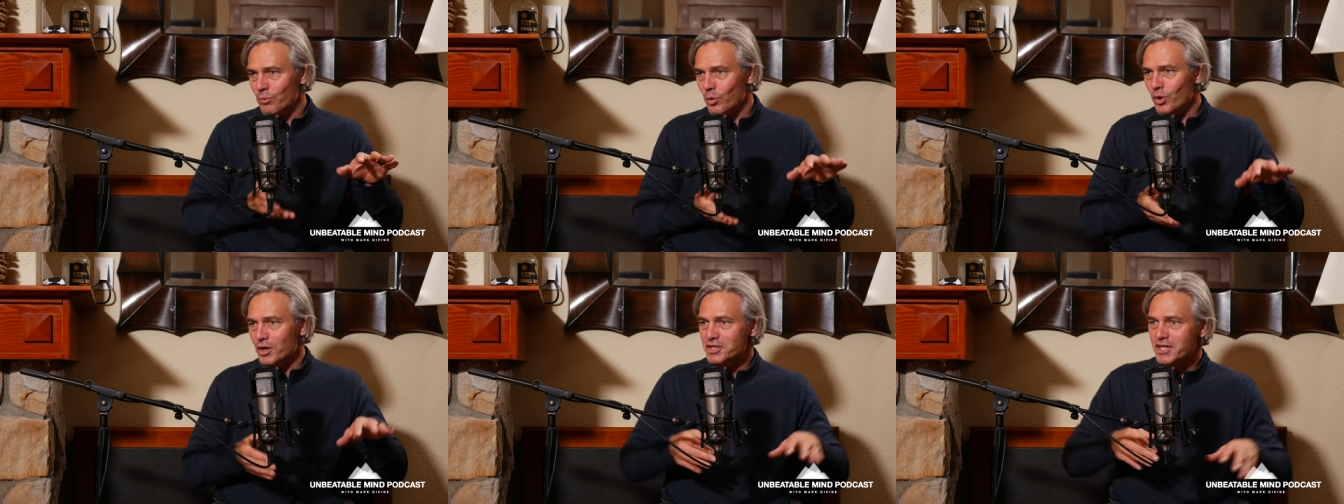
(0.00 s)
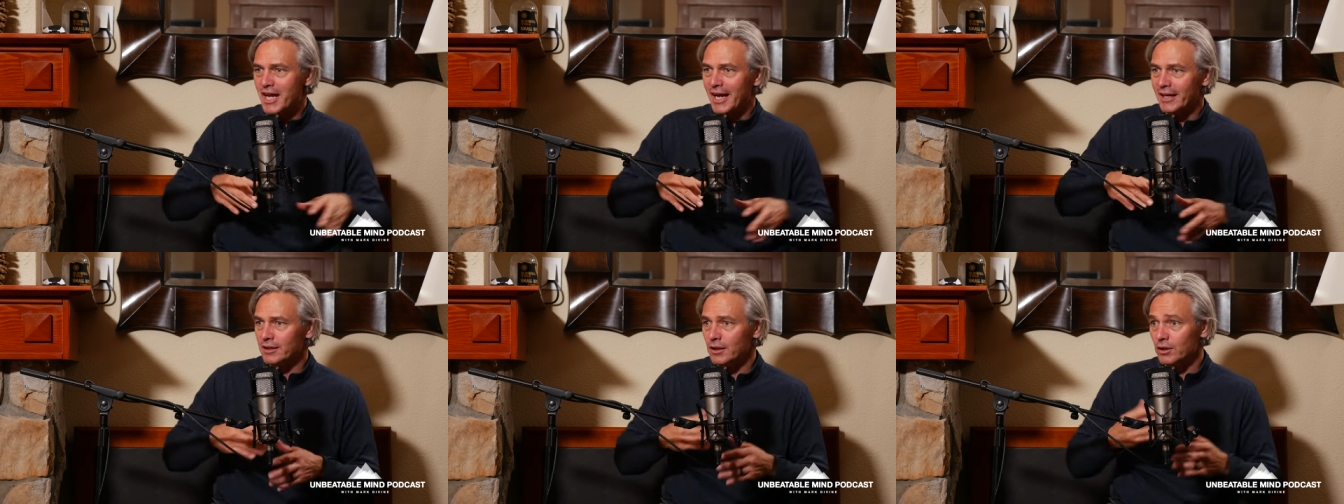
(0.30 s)
more
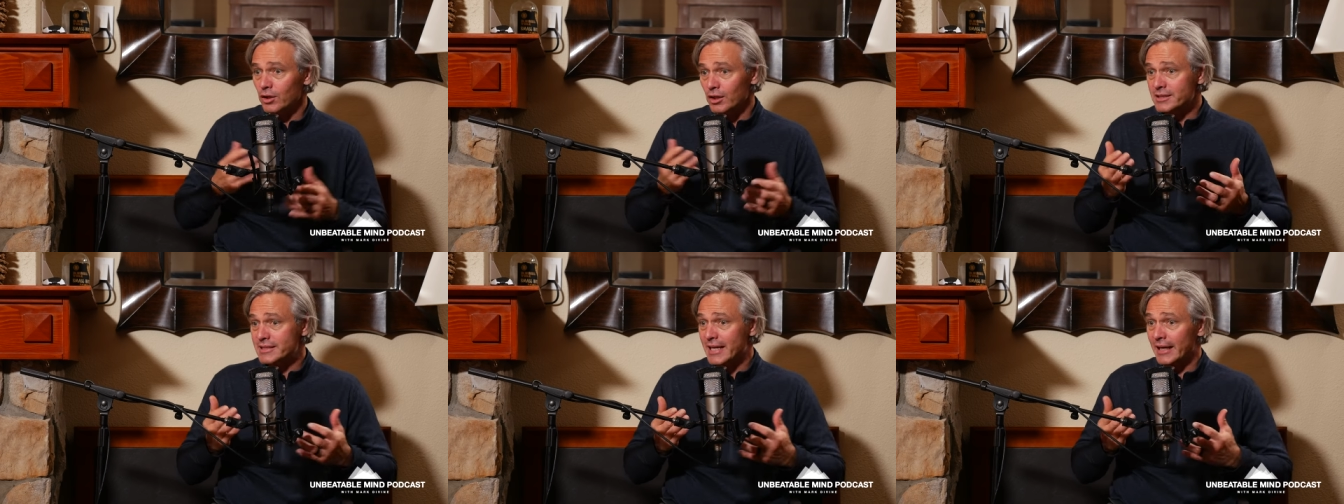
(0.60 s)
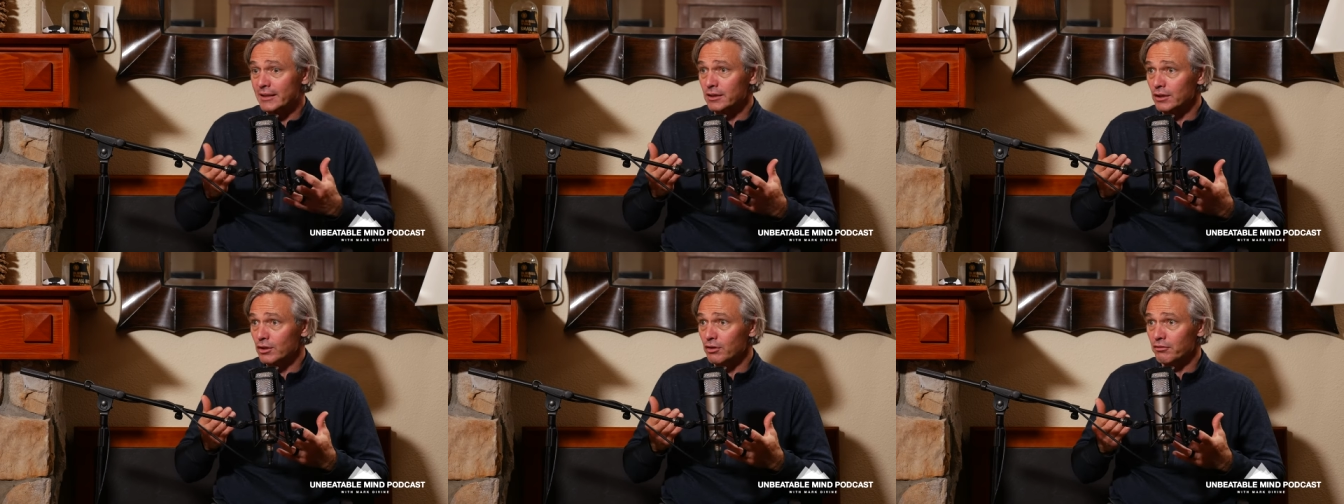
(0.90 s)
technical and
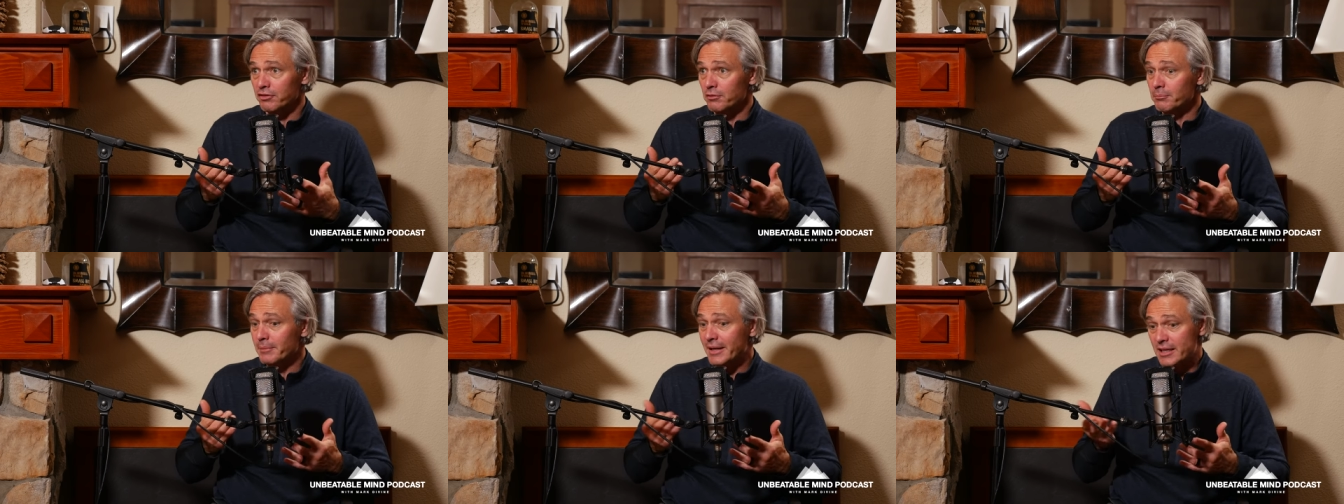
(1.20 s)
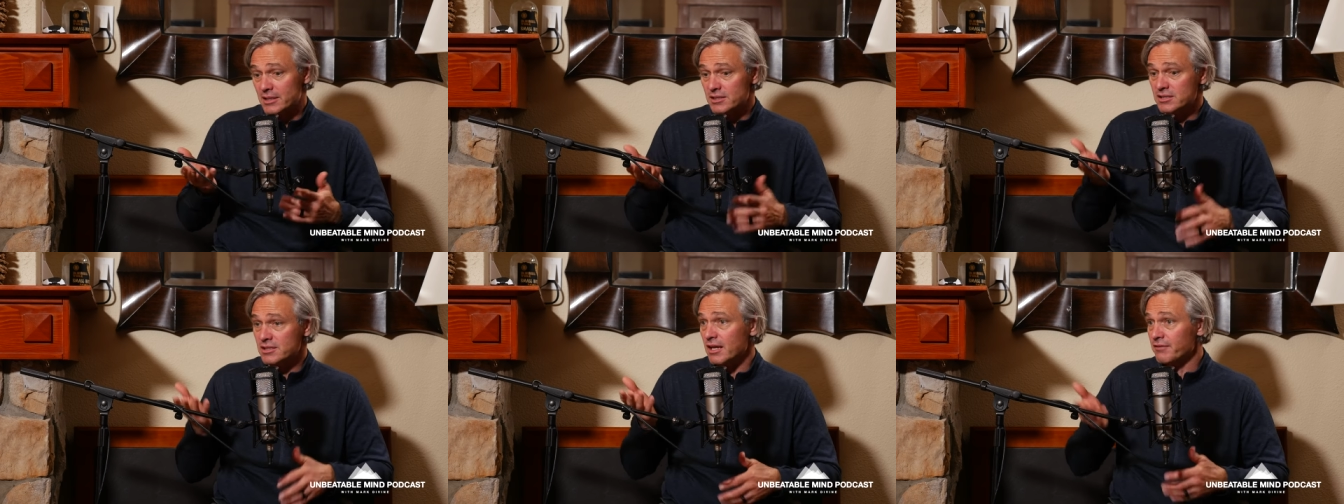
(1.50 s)
technical for
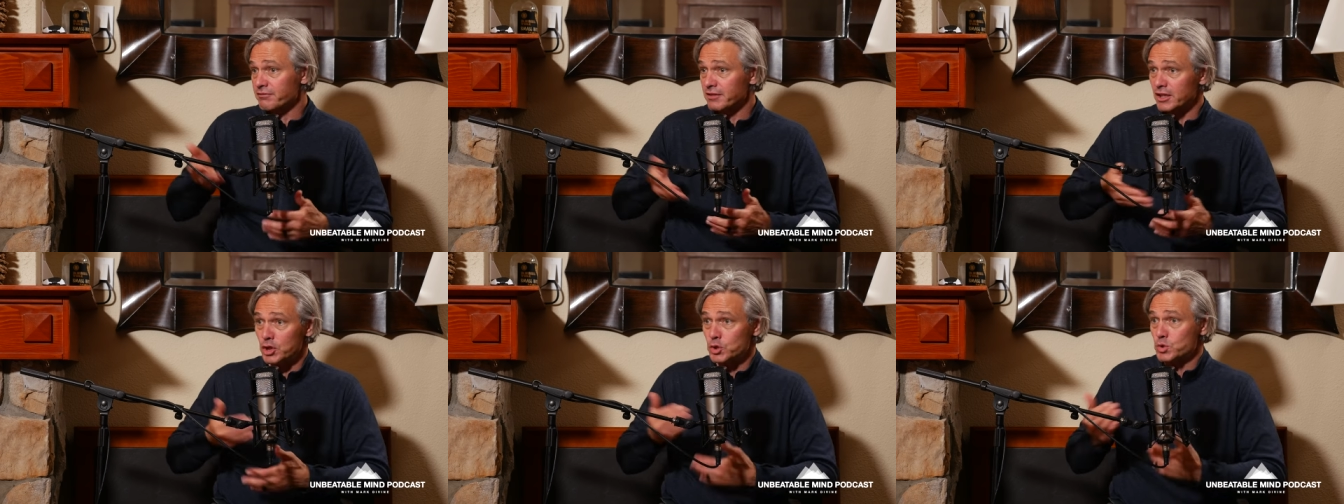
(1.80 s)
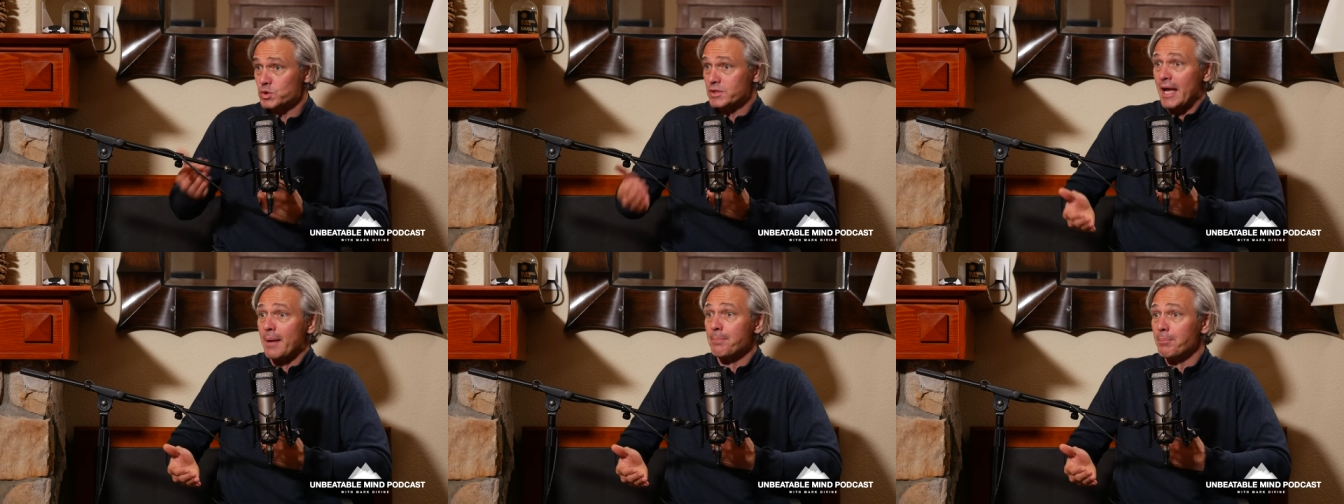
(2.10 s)
me is stuff that
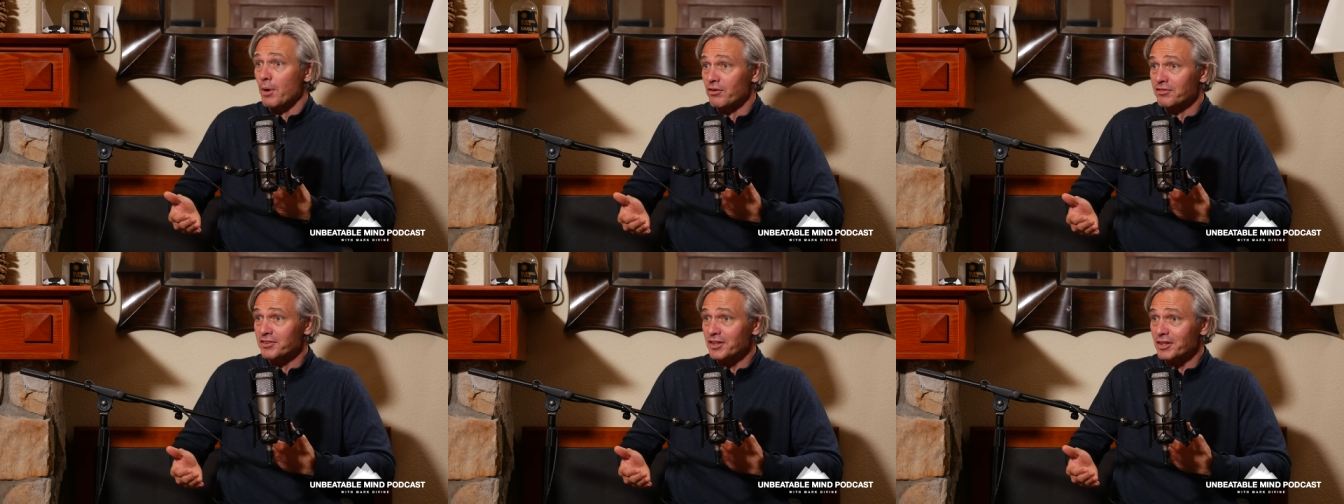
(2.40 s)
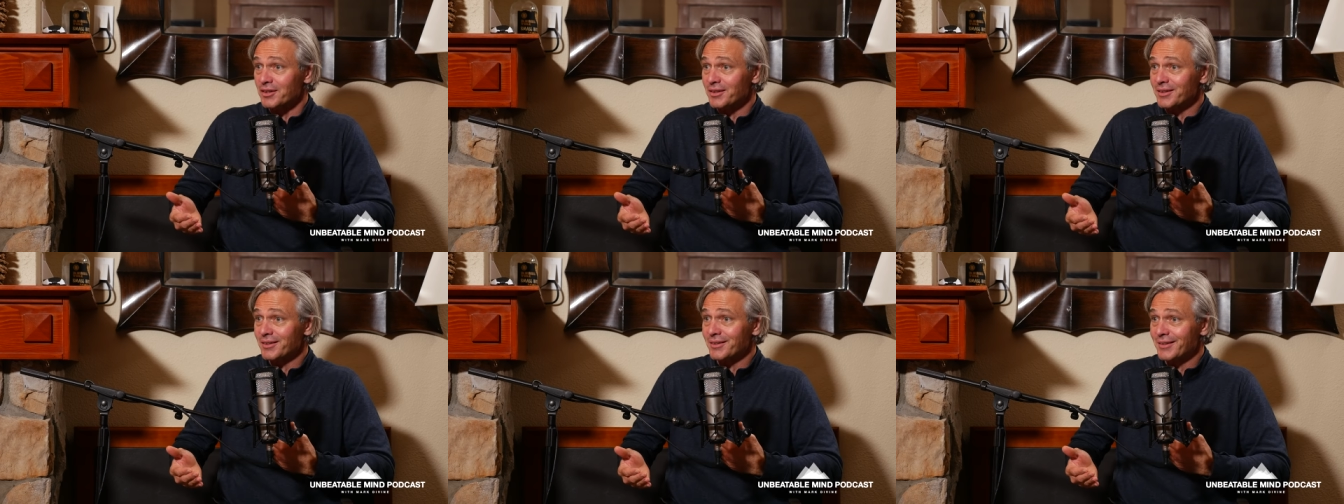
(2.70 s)
you step
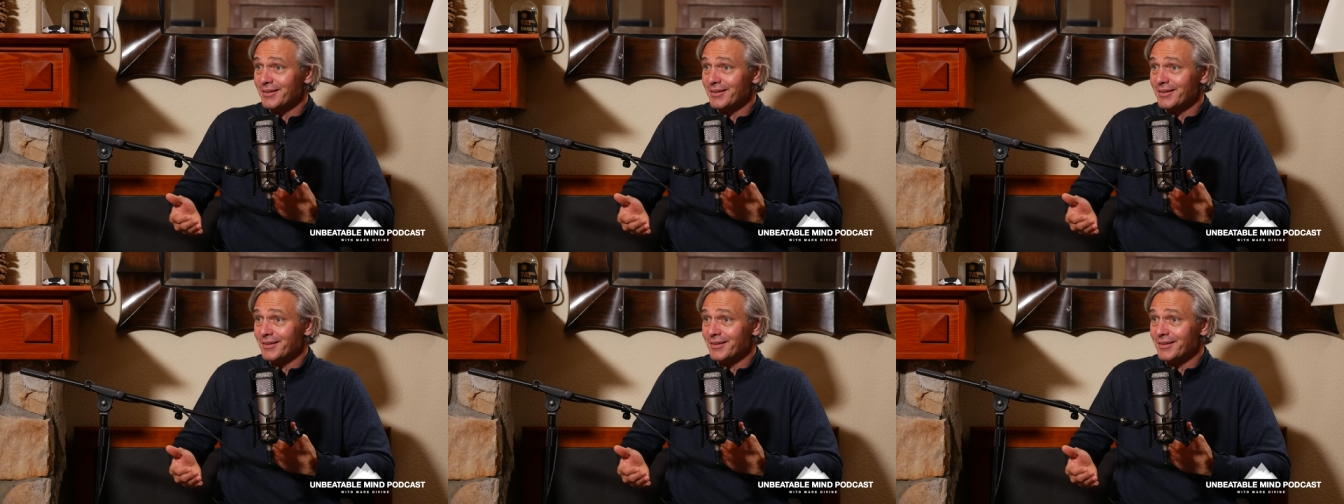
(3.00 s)
over.